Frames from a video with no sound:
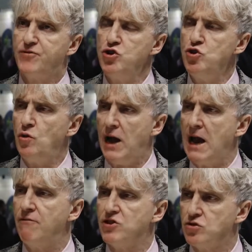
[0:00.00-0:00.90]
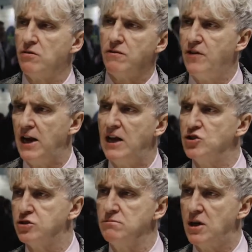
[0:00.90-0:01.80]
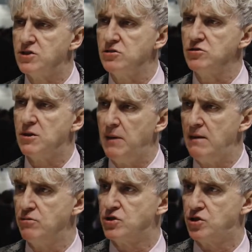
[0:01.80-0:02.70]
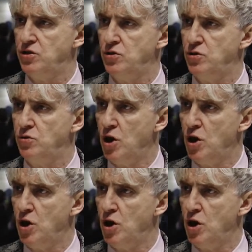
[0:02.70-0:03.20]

Do you have the sort of the financial muscle to be able to